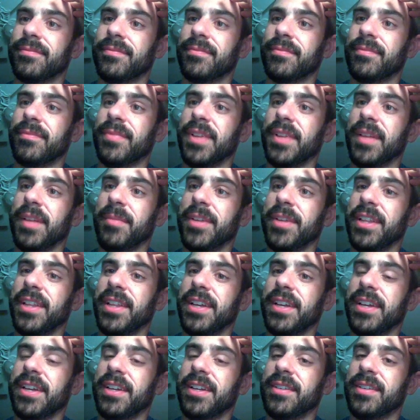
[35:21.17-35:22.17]
Play my
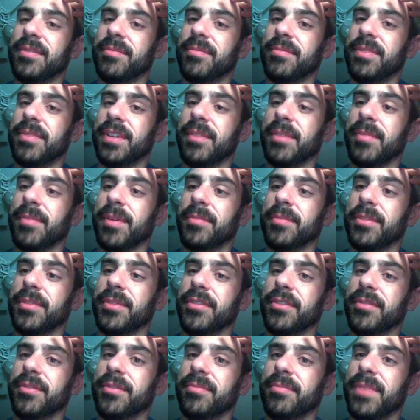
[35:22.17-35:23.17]
land, play my
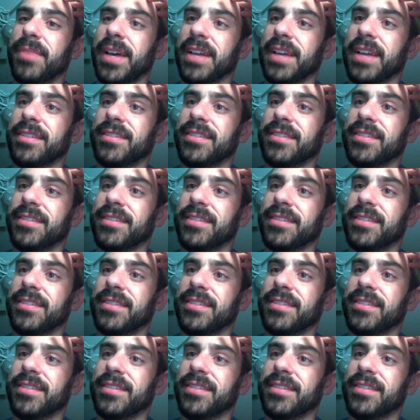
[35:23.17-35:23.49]
bloom, pass the